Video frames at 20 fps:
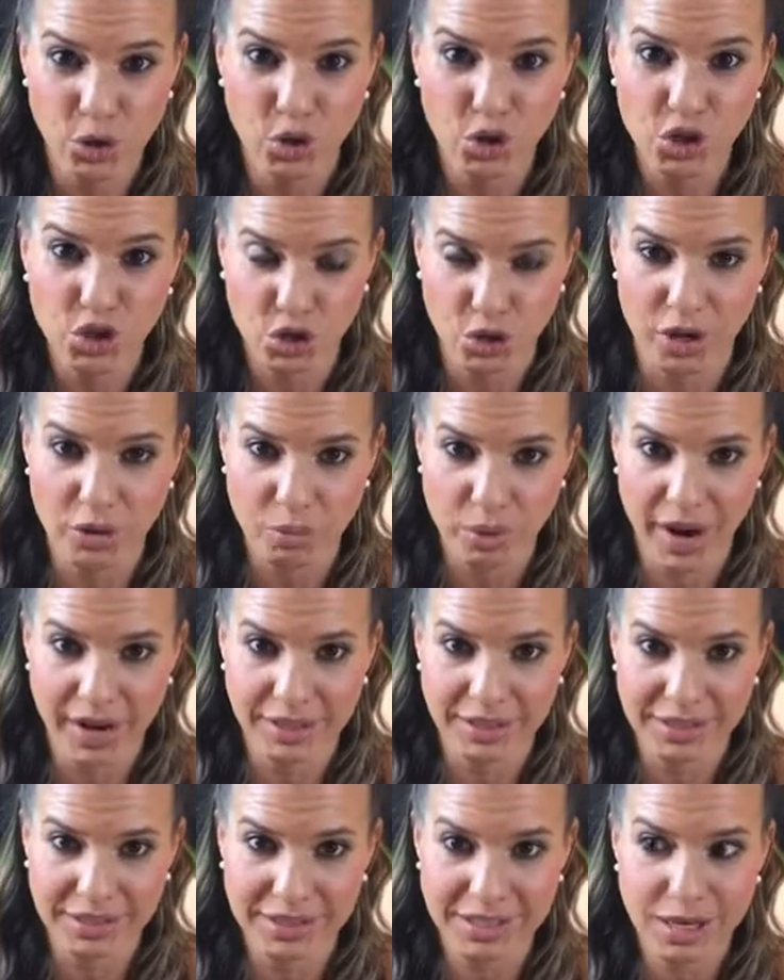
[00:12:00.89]
mood during
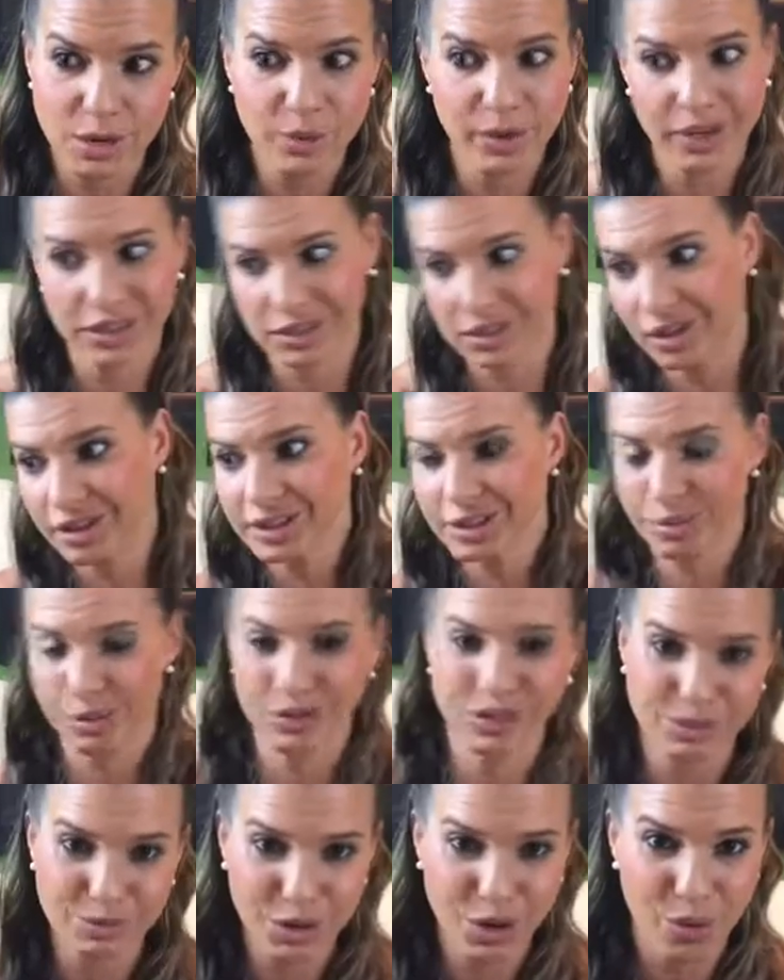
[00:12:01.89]
pregnancy when it's all
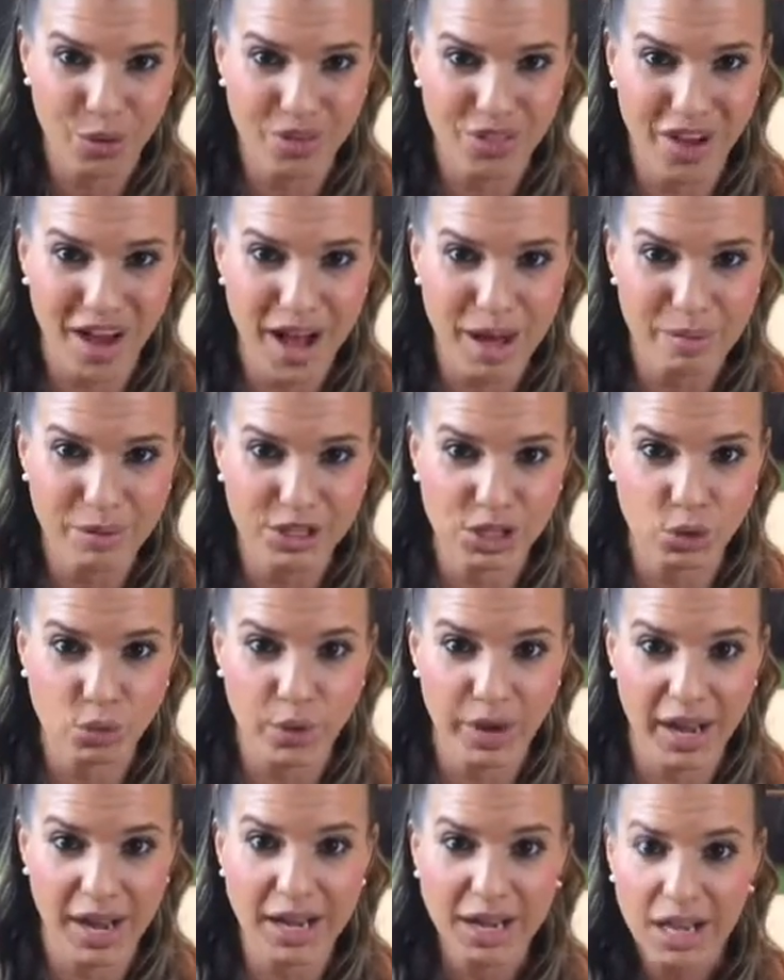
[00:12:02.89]
supposed to be going the opposite
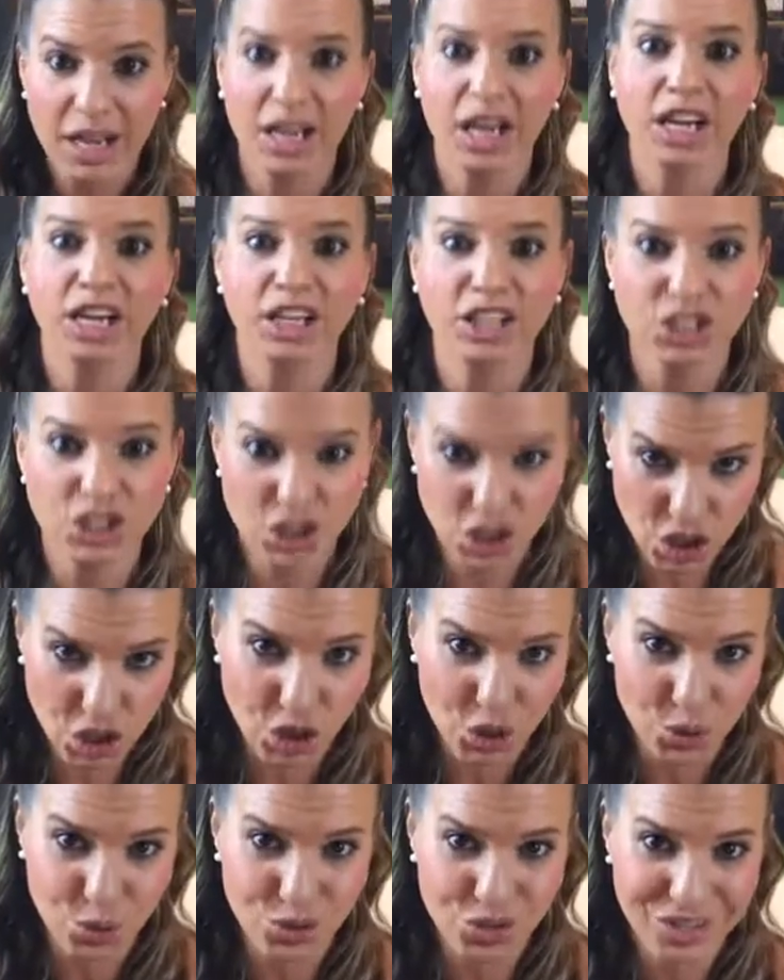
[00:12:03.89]
way is
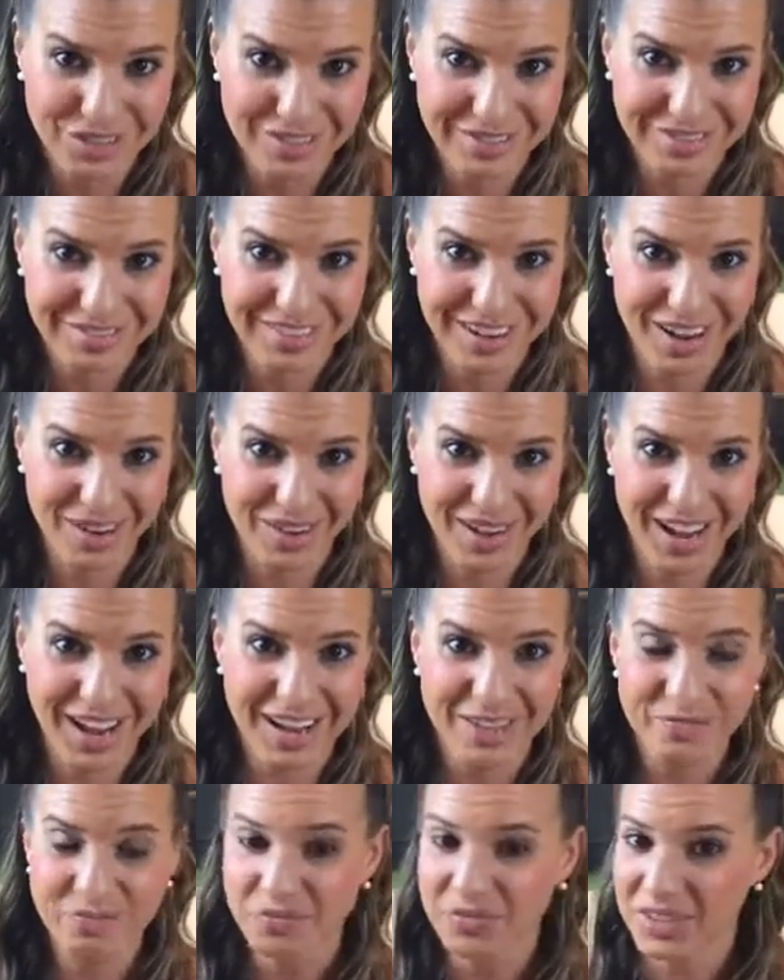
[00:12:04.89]
huge,
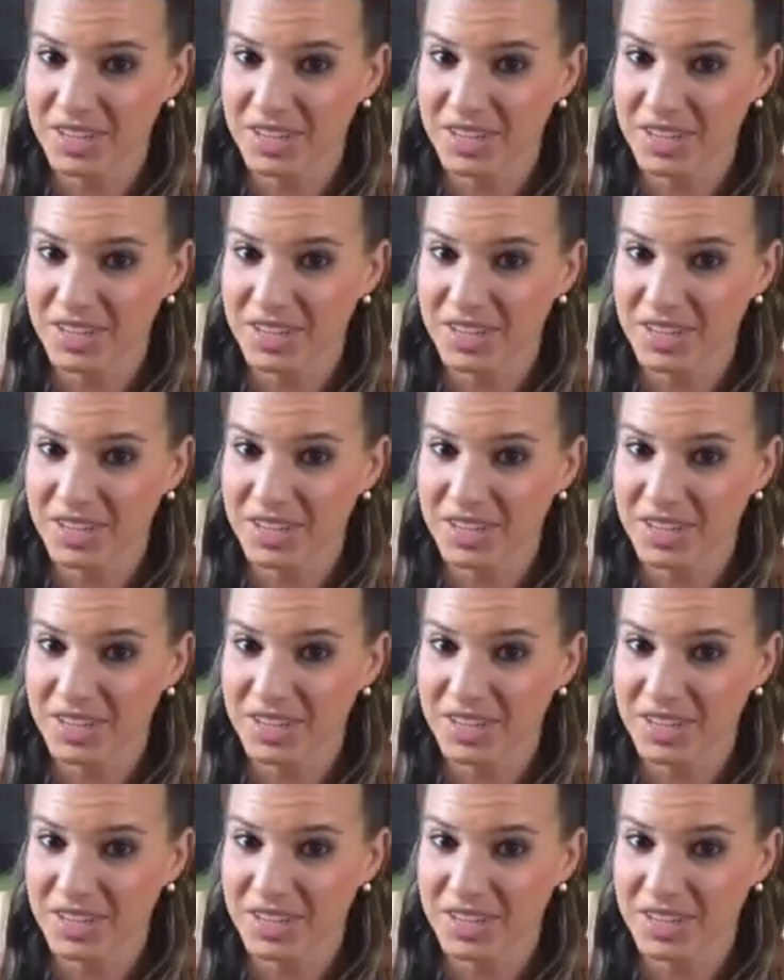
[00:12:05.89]
okay?